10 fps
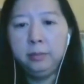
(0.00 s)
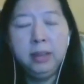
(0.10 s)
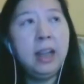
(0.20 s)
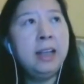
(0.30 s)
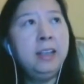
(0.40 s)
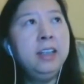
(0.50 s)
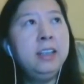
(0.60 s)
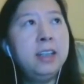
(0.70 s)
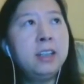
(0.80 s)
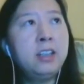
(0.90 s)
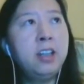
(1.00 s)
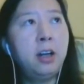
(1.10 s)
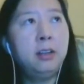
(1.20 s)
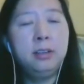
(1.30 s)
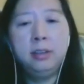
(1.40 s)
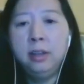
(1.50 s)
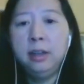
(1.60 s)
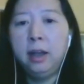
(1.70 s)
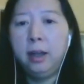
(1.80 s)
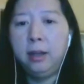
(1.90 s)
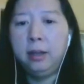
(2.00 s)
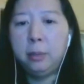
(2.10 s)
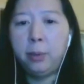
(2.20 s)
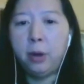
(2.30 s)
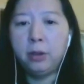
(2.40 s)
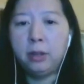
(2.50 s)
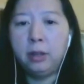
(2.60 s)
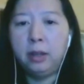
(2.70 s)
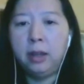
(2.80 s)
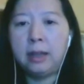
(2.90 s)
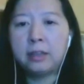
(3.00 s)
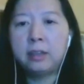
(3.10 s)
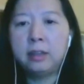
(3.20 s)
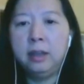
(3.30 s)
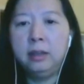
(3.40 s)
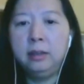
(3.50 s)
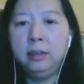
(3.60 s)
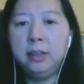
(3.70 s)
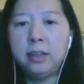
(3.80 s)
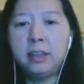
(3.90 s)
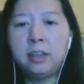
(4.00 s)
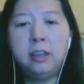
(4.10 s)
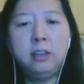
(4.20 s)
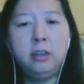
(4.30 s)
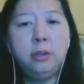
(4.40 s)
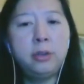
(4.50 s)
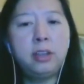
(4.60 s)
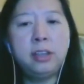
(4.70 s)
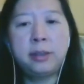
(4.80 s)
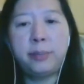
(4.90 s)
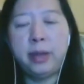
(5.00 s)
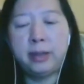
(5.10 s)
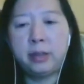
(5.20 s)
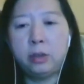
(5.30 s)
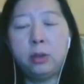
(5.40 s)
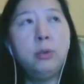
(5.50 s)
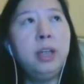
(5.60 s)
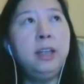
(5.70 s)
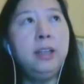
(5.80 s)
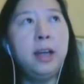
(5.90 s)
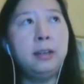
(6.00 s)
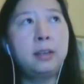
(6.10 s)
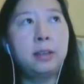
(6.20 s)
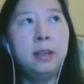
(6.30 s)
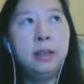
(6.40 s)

And in this turn, the bot in this turn, the user expressed 2 intents.